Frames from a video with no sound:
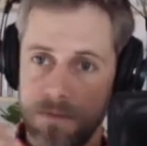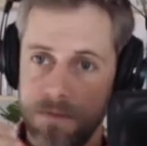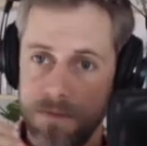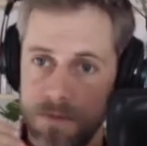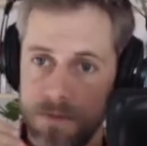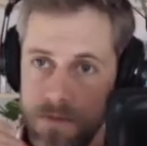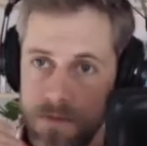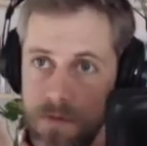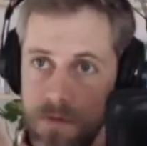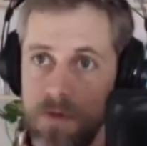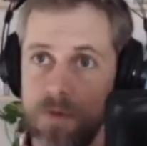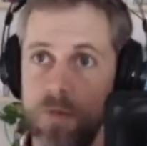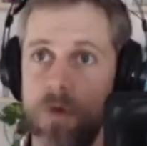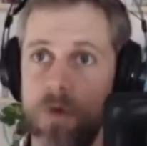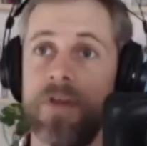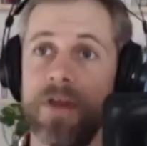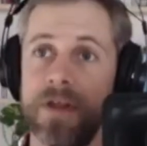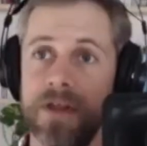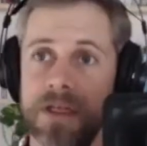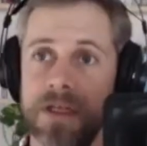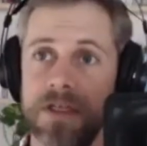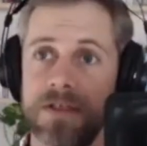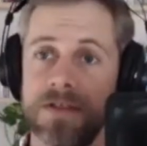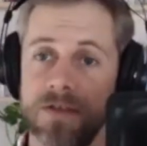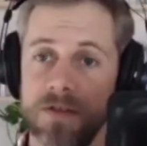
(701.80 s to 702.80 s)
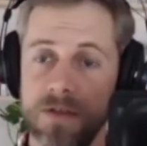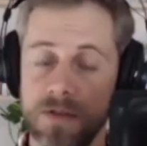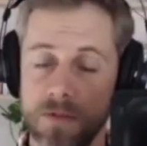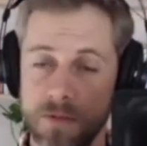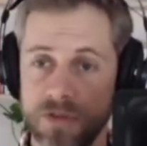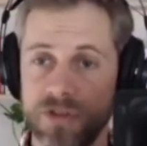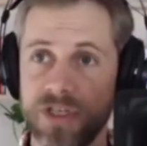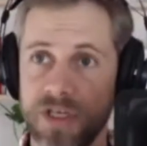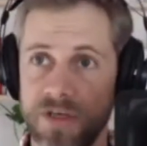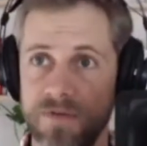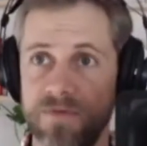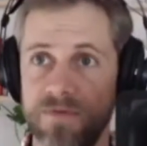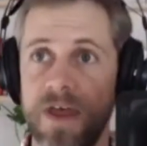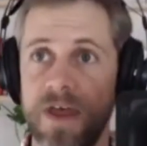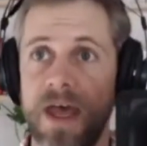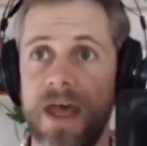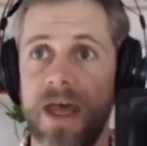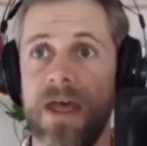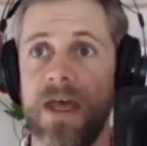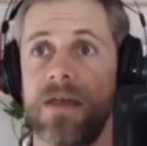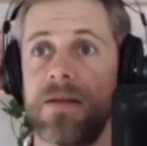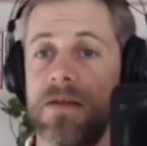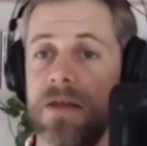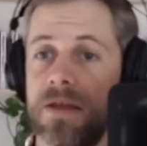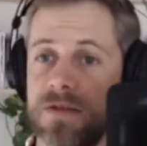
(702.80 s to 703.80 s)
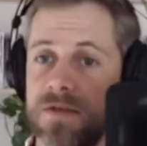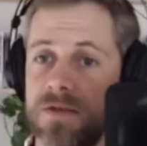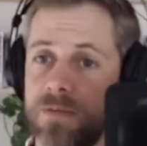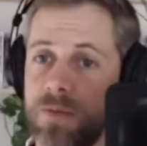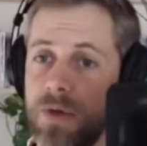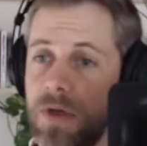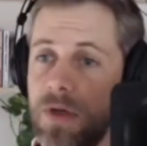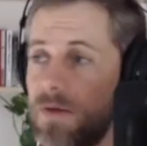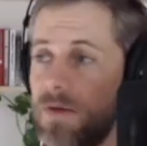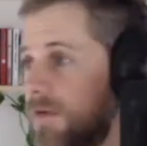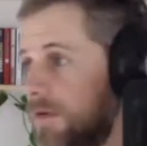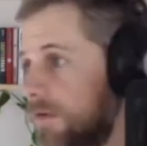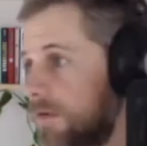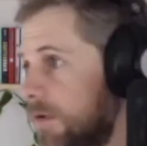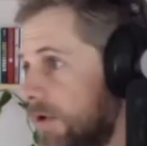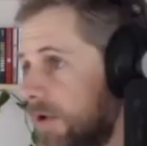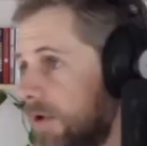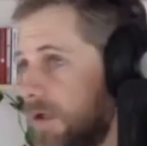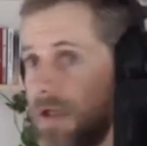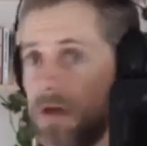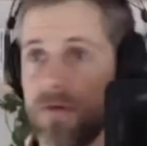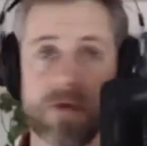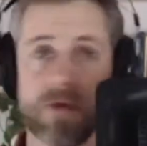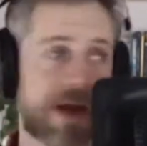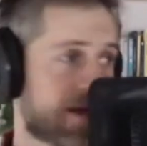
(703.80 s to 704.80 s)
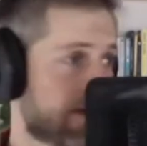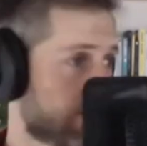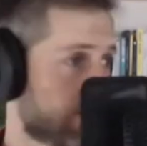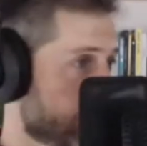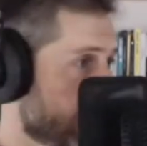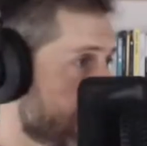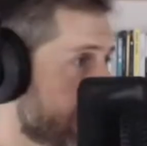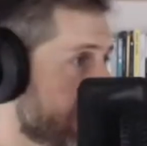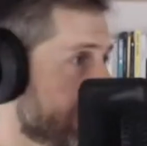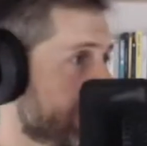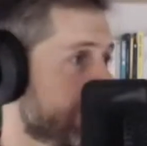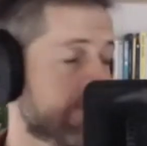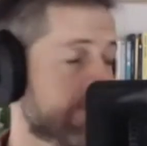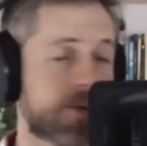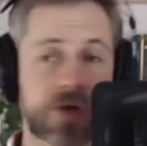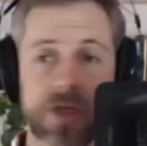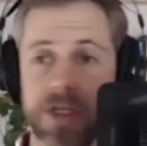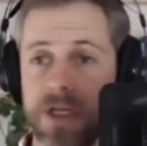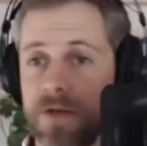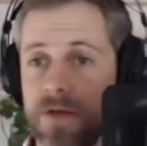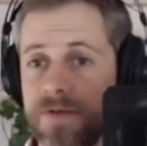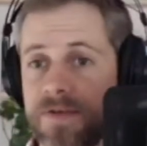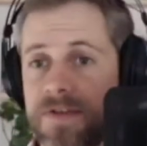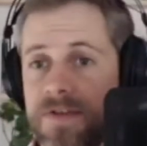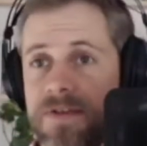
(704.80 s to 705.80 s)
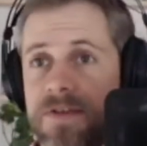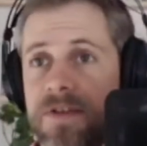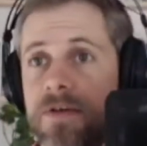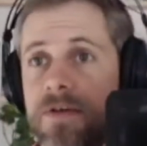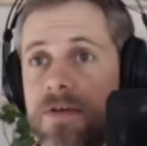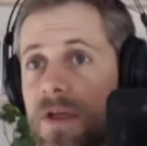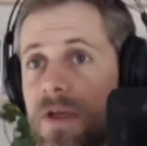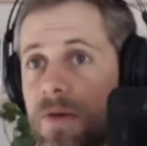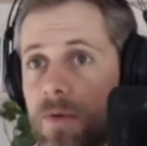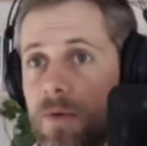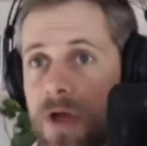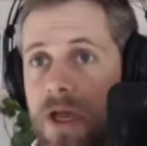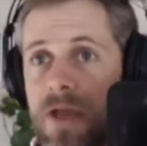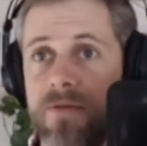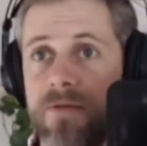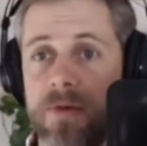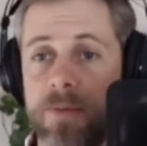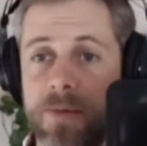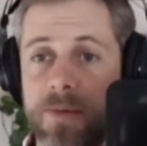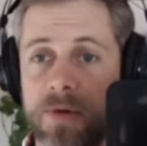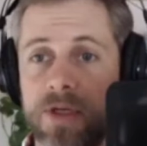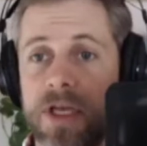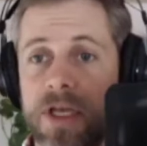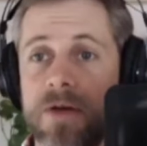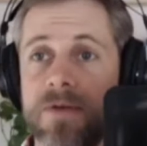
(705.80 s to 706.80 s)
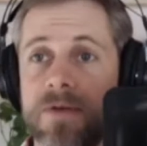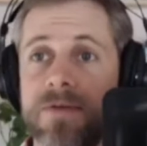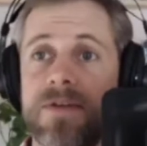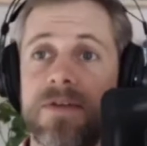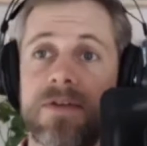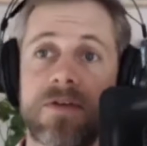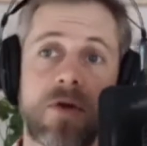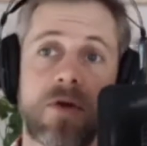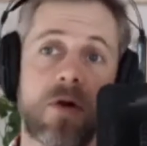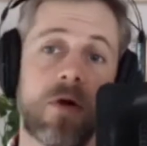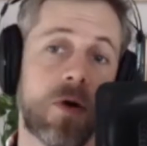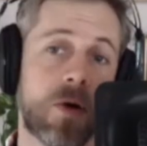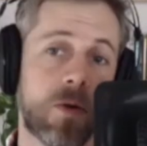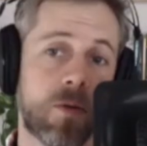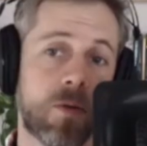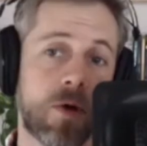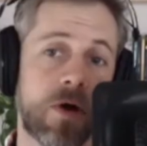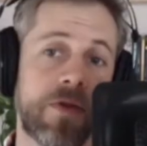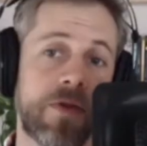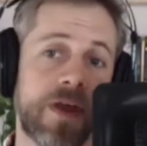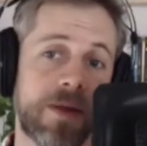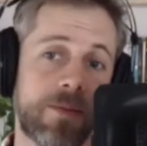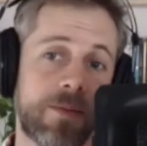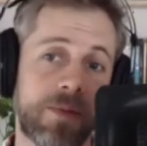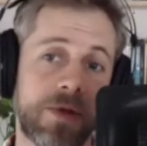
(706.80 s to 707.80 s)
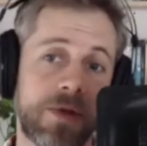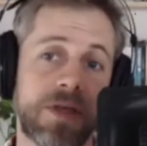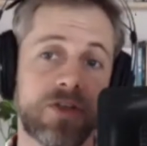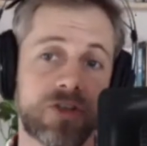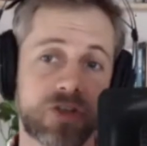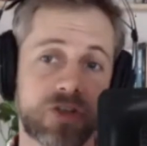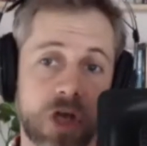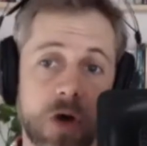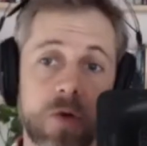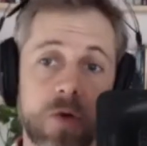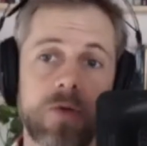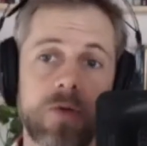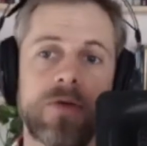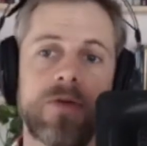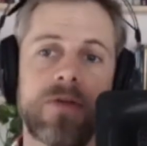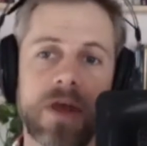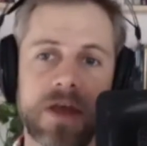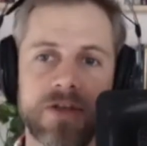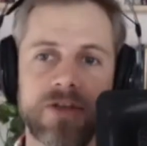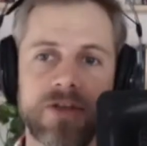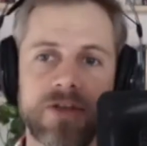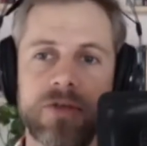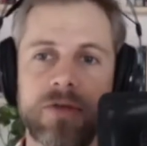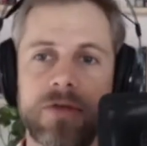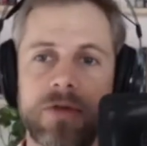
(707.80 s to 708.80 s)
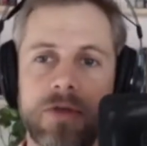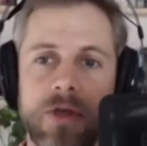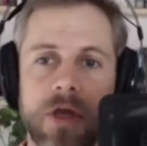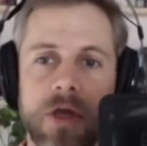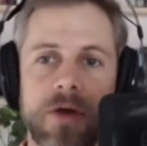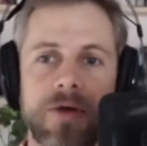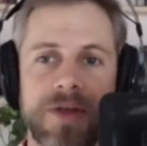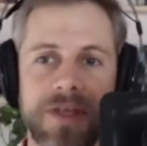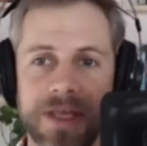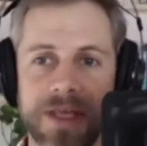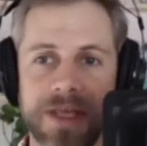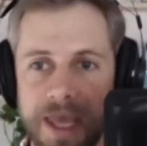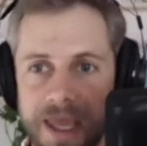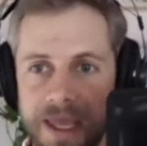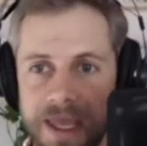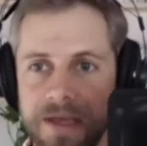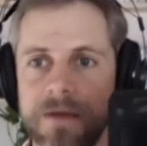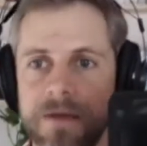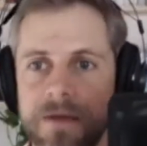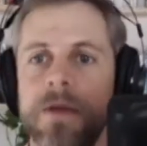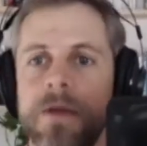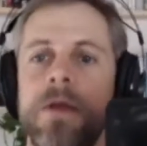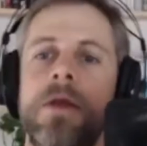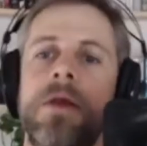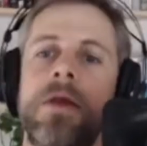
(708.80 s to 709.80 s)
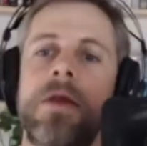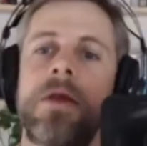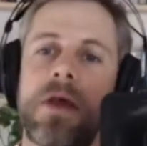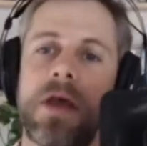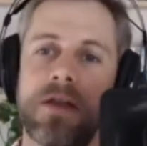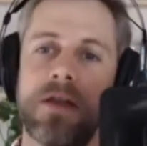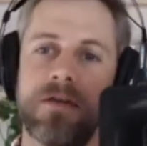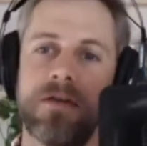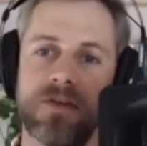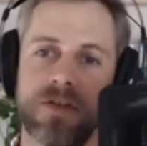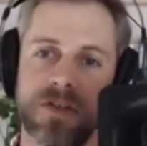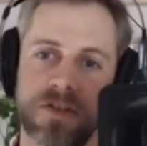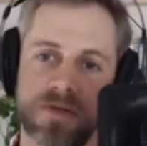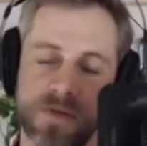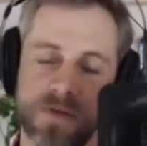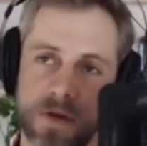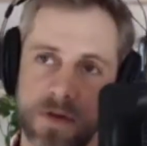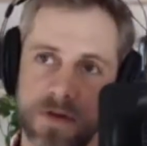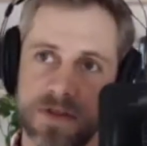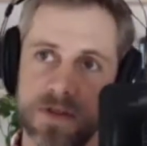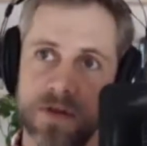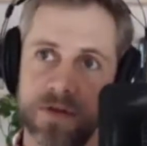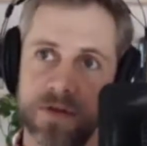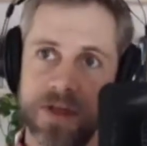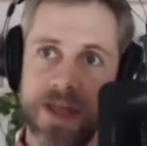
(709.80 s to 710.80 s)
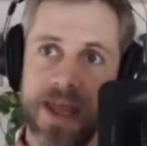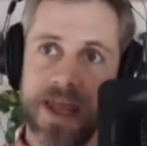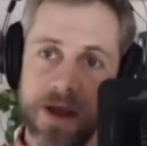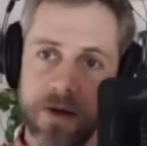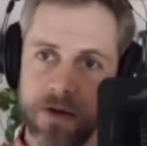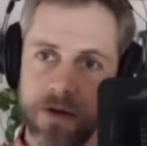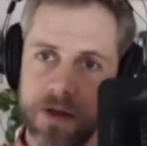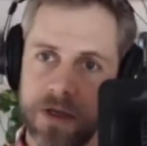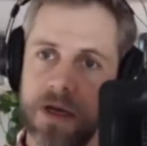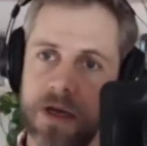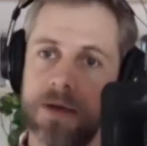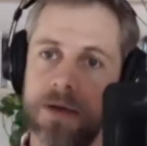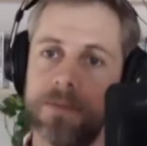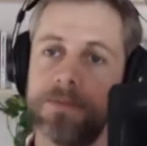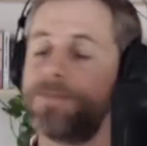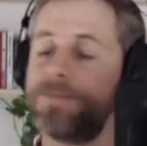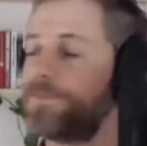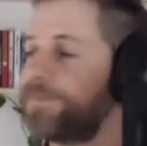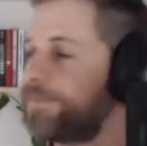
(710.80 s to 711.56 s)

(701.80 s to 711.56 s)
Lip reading: doing what they need to do to achieve that, as opposed to looking around at what everybody else is doing, what everybody else has got, or what they're being told they should go get, and just focusing on the outcome,